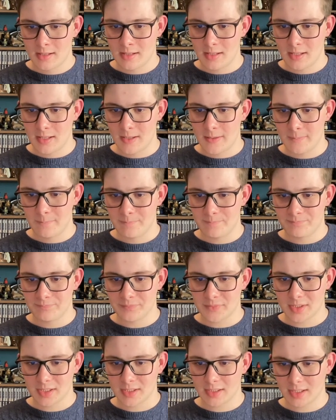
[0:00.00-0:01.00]

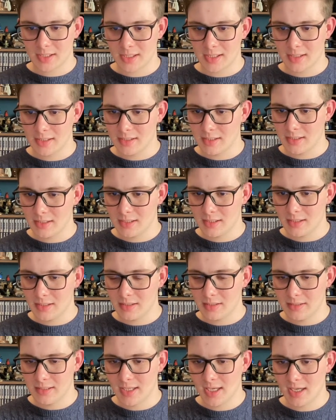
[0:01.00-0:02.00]
Um, and
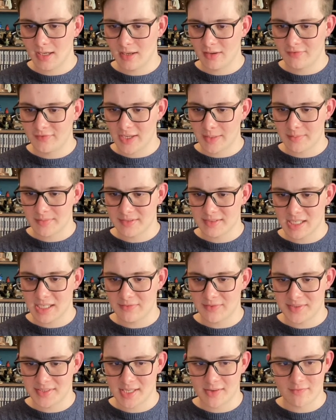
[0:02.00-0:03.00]
uh, yeah, a fam
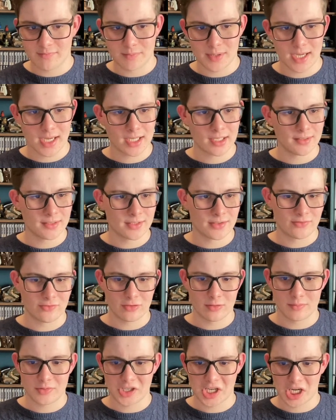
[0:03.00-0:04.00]
set for seven pounds
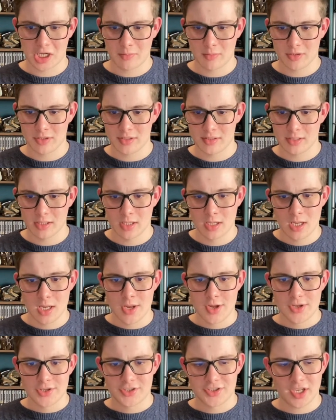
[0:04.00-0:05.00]
from Shadow Monster.
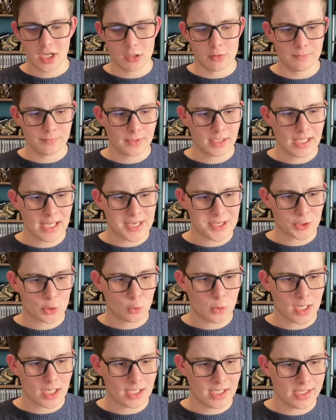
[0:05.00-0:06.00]
So let's
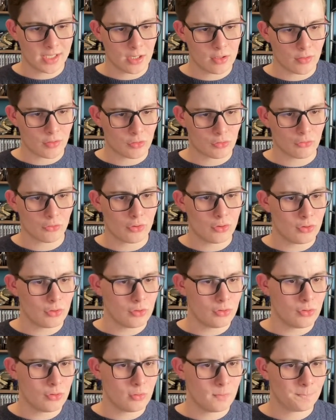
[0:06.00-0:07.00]
quickly go
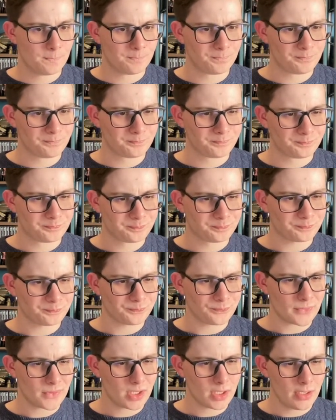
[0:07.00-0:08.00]
through.
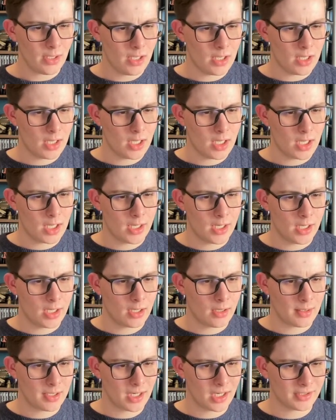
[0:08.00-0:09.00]
Uh,
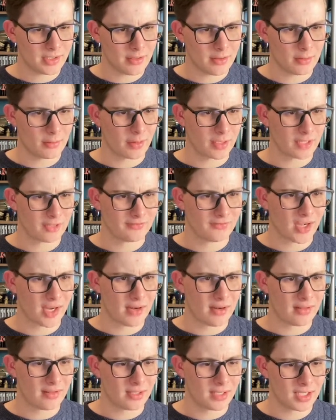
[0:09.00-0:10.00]
I mean, I don't think we're going to find
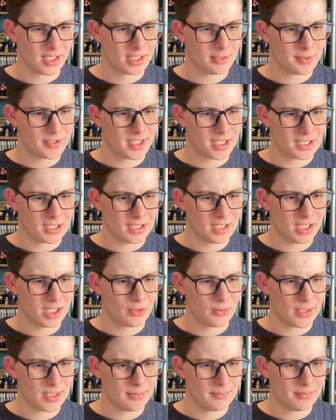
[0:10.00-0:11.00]
anything here particularly,
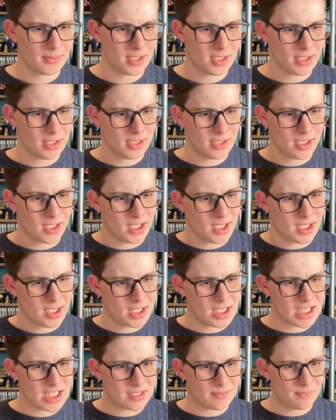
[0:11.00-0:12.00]
are we?
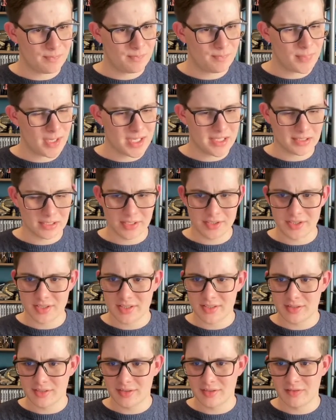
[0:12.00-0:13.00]
It's basically
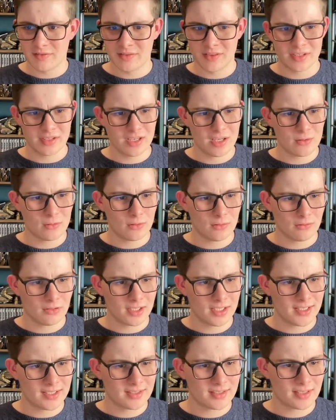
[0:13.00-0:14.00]
just the sort of the newer
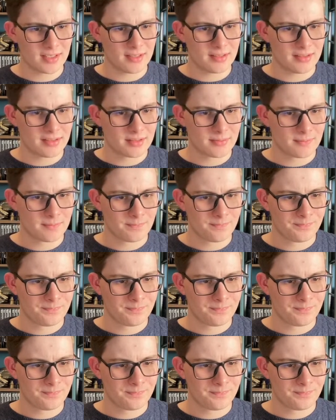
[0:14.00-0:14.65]
releases.